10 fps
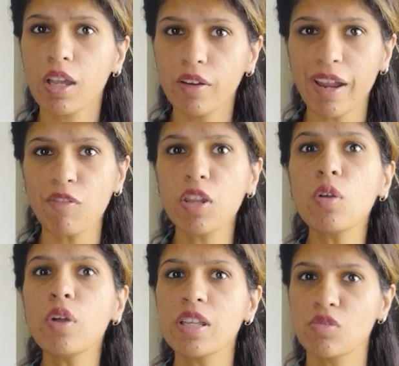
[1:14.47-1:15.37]

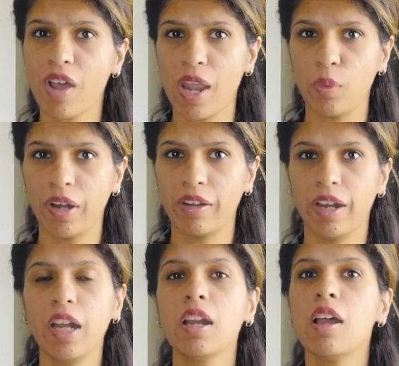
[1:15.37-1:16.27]
Revenue is
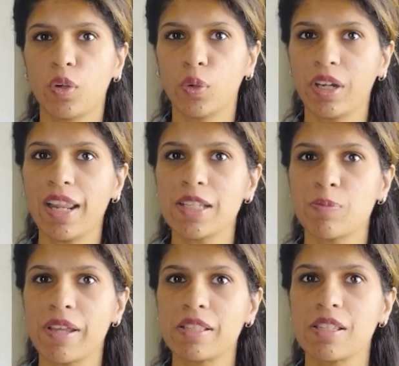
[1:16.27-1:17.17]
500, total
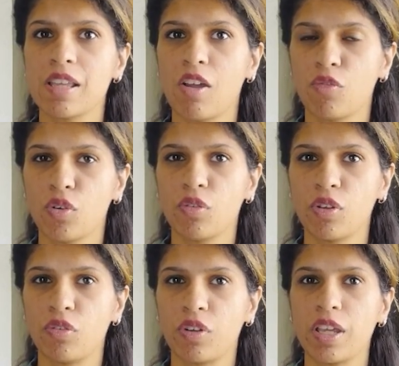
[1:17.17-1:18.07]
expenses are
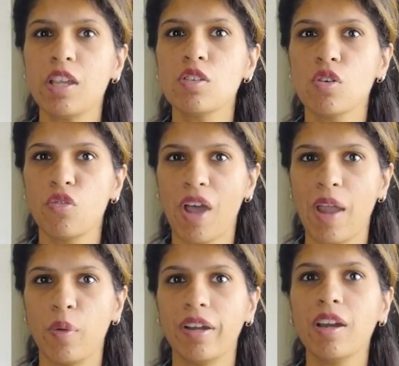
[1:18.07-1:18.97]
450. So
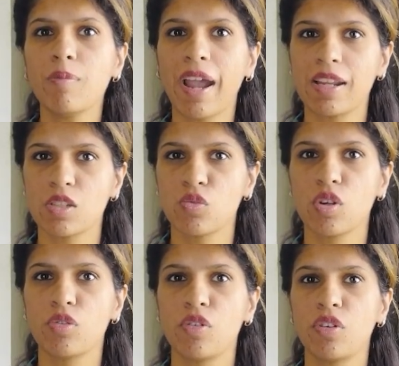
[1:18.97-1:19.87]
500 minus
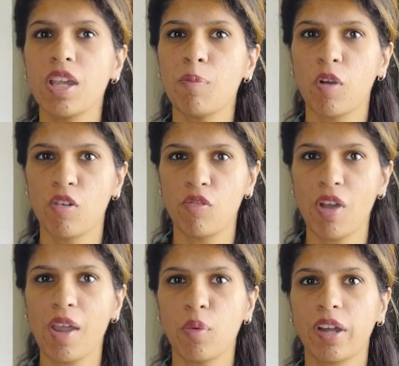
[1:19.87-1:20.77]
450 upon
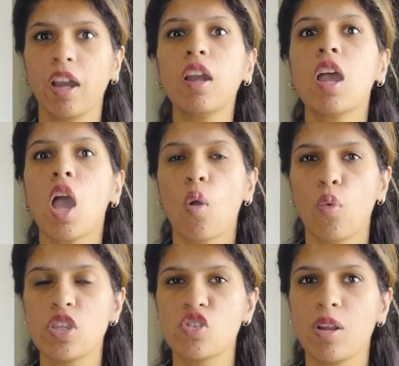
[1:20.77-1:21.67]
500,
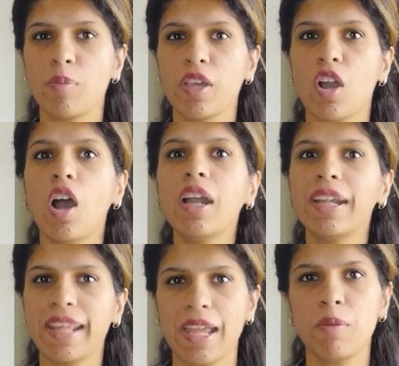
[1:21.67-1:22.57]
which will be
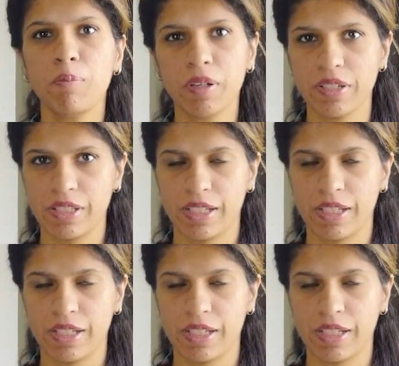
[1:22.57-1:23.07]
your 10%.